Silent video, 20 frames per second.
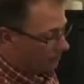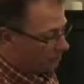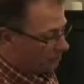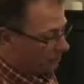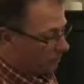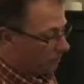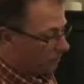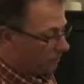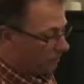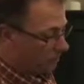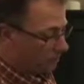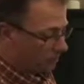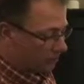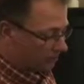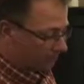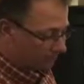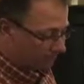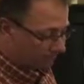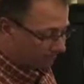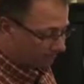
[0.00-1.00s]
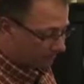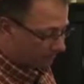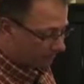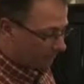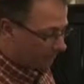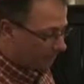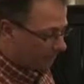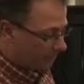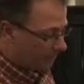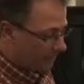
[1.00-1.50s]
these problems,
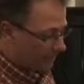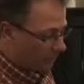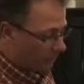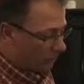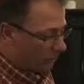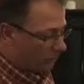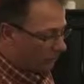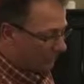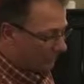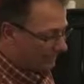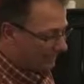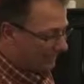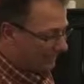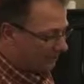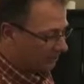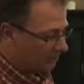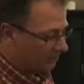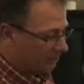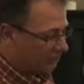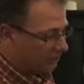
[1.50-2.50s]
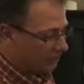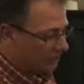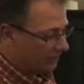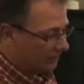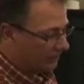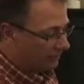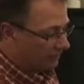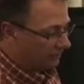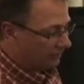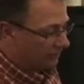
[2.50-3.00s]
and we want to test and see
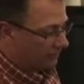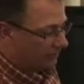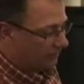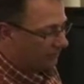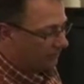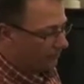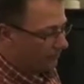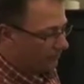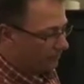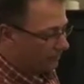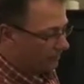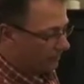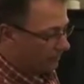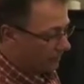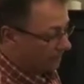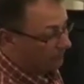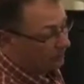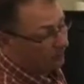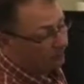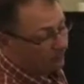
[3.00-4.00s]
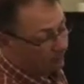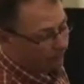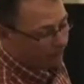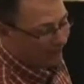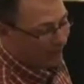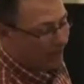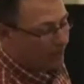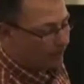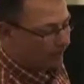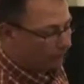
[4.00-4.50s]
if
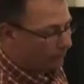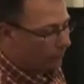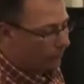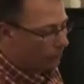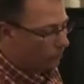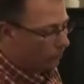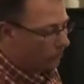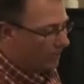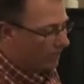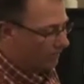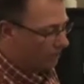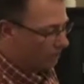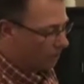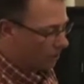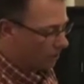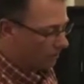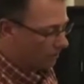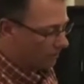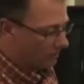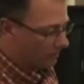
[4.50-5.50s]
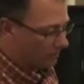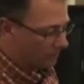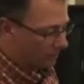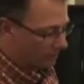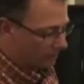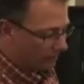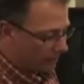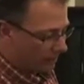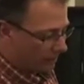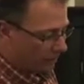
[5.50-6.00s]
we do have a problem
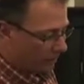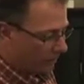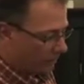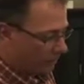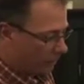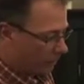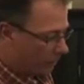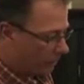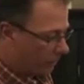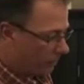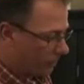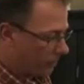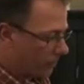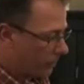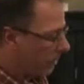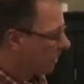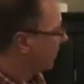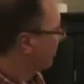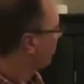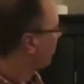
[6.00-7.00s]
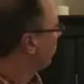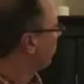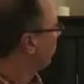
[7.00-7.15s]
in the area where we're